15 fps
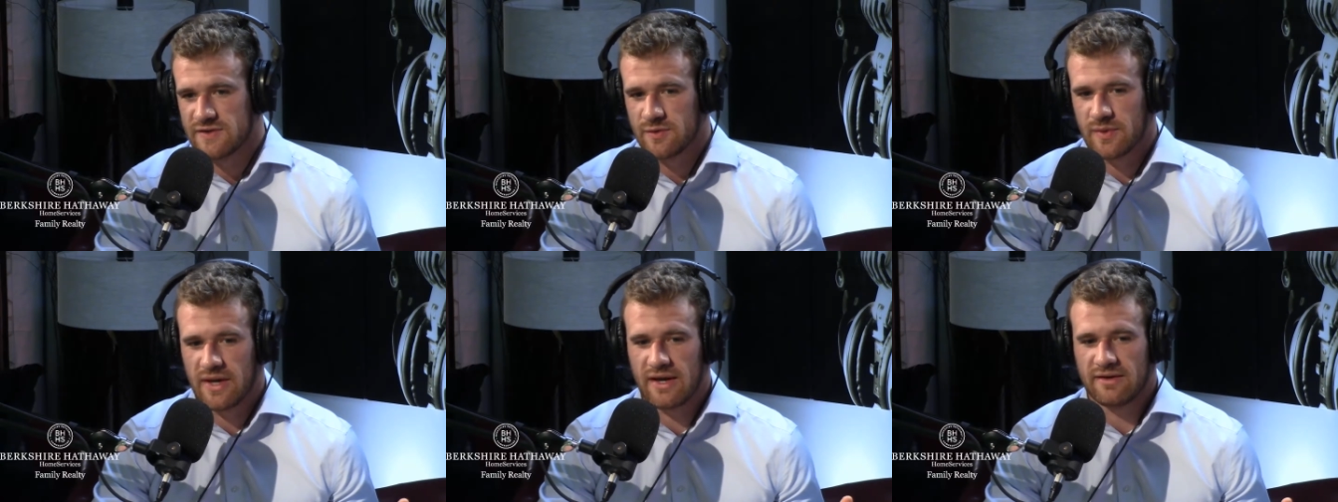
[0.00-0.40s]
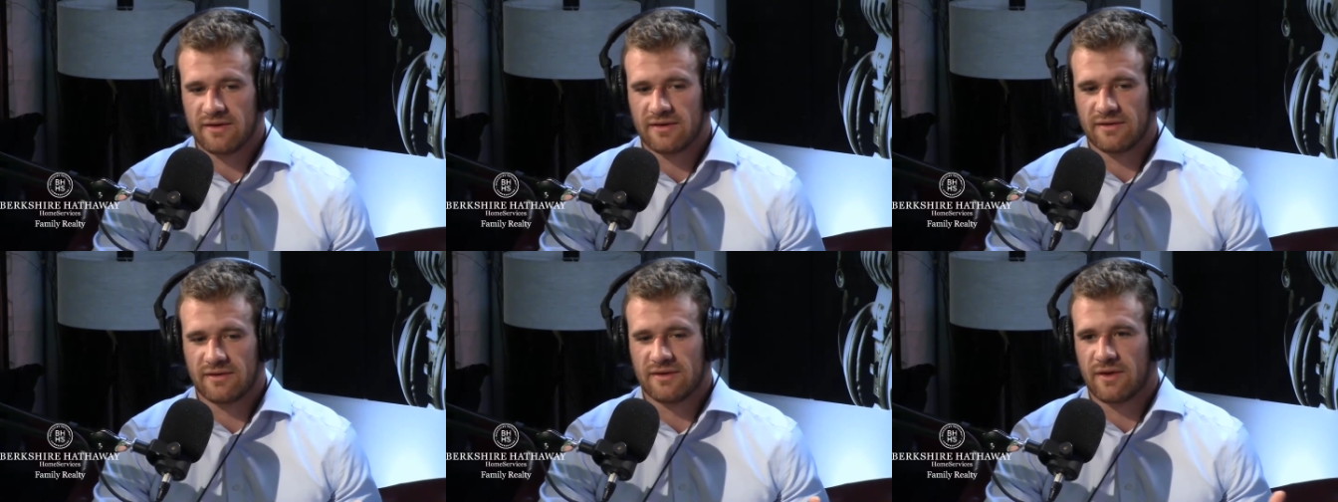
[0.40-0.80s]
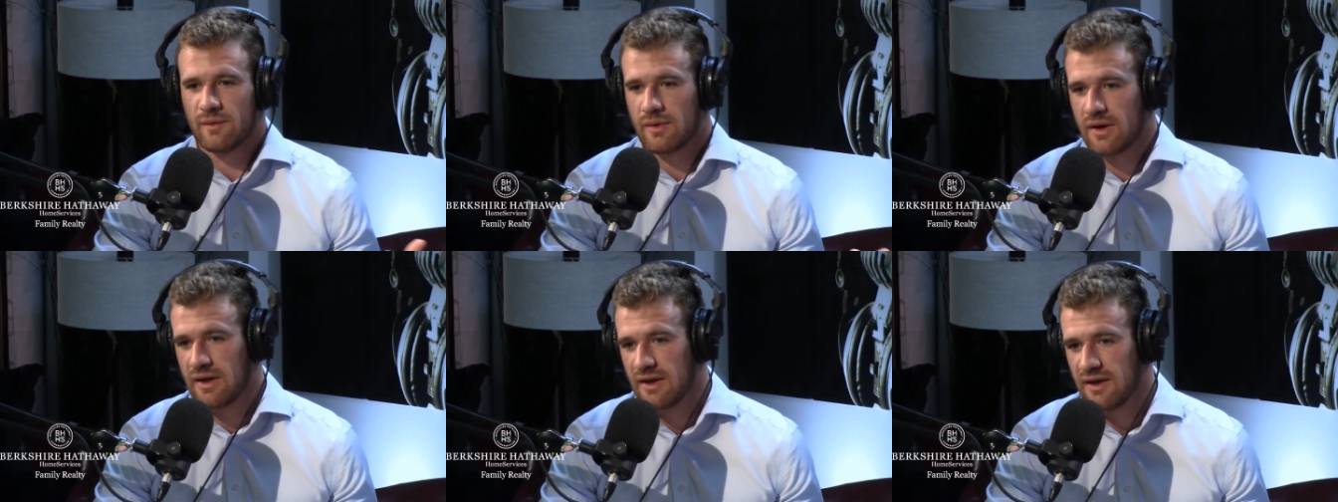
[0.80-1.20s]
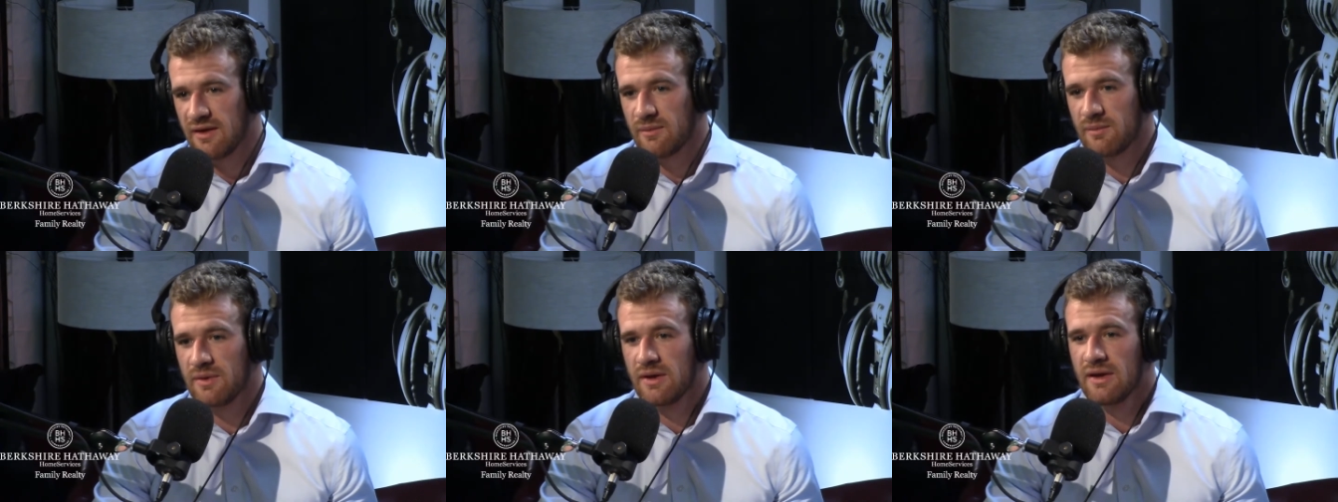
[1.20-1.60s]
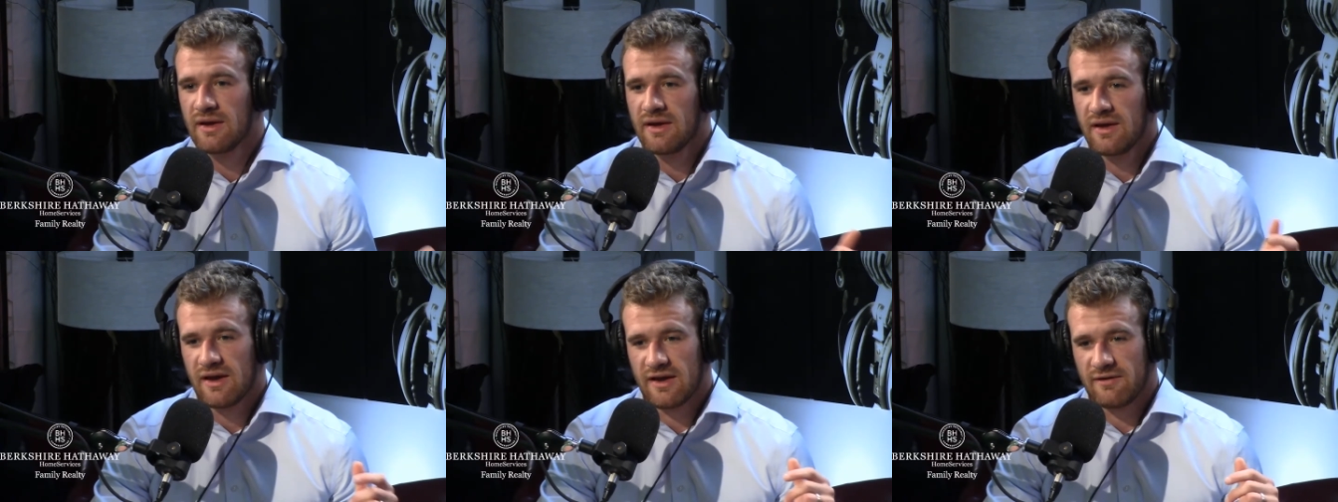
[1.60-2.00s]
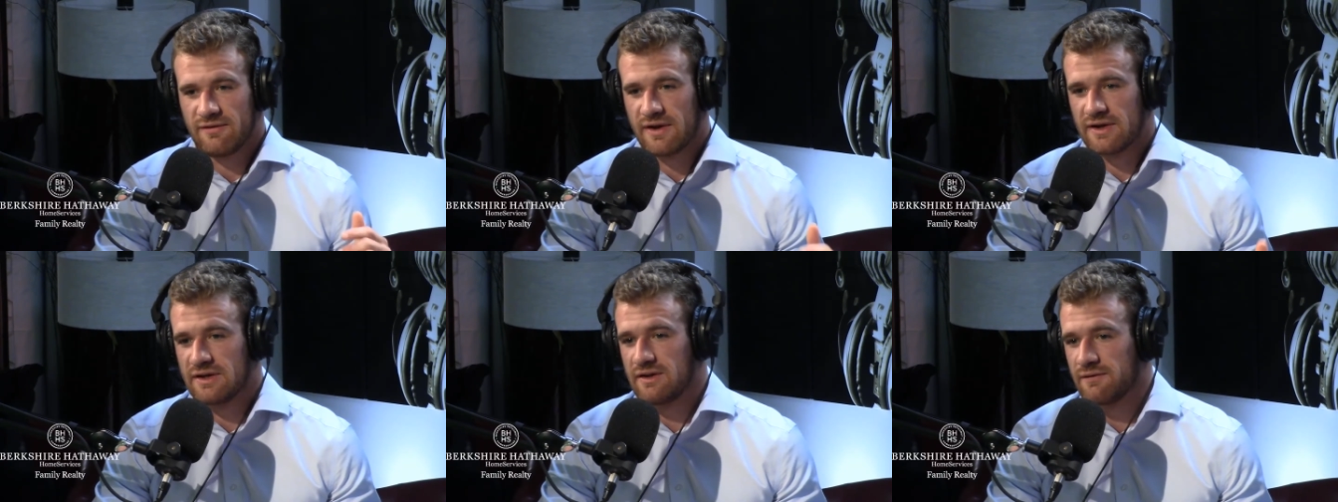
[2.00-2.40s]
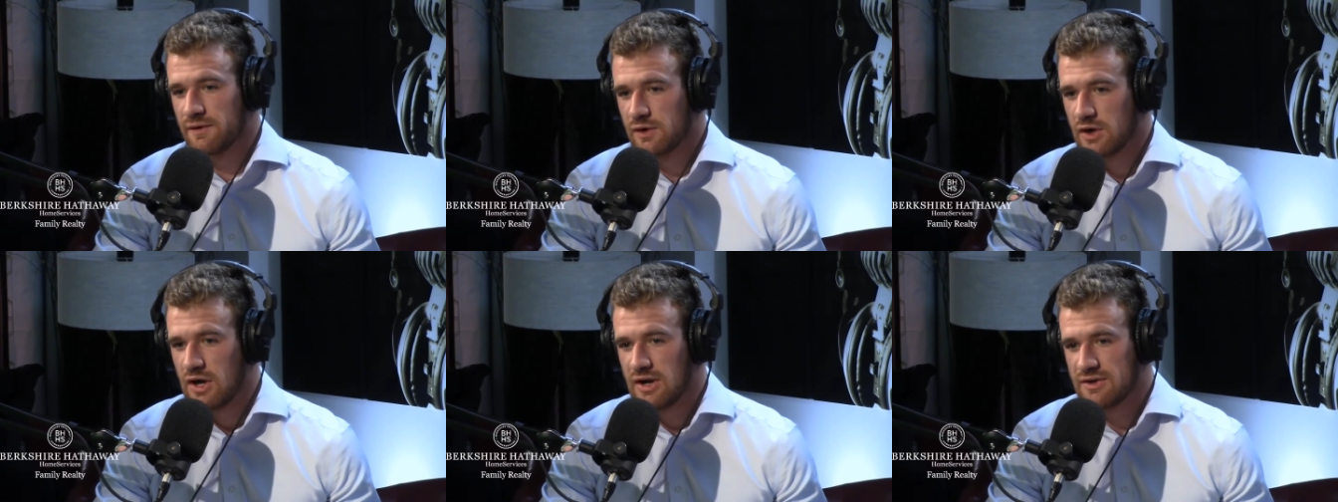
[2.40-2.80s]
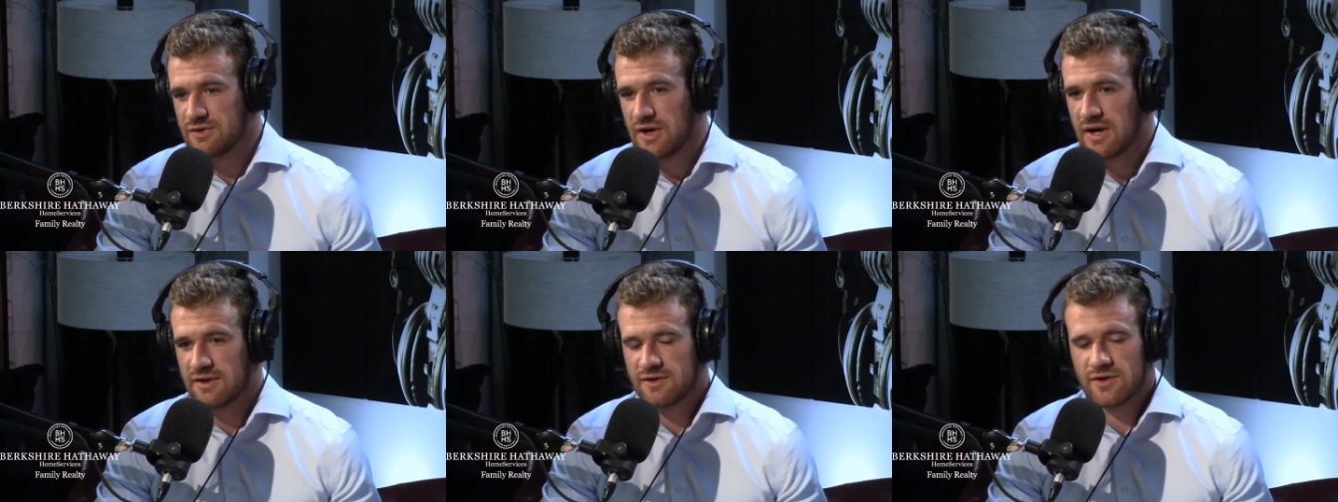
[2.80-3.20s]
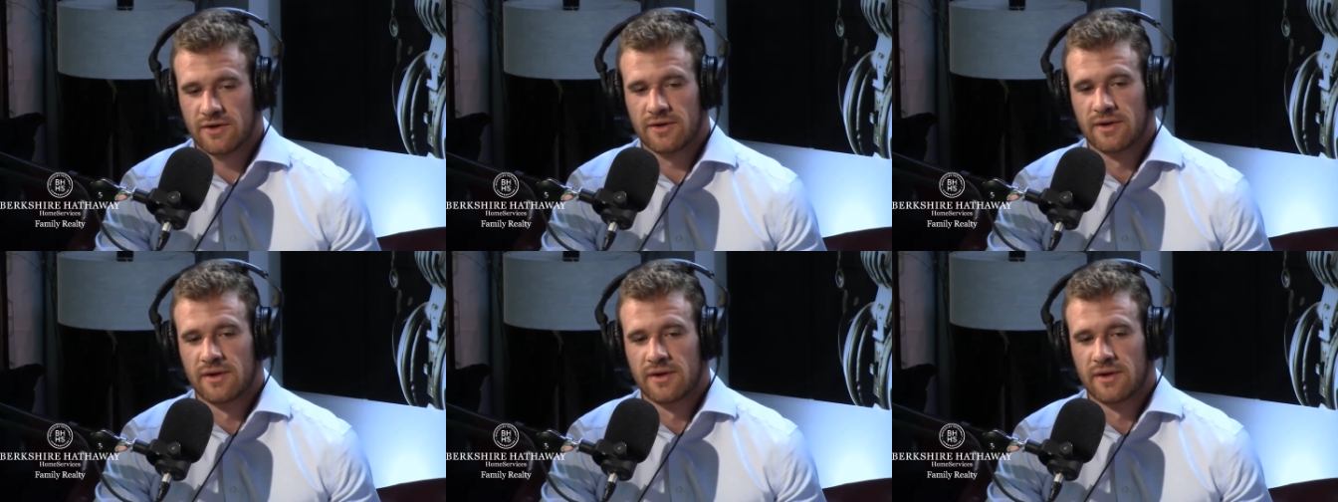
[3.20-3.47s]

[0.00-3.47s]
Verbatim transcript: so we had to get rid of him. I had to find a different contractor.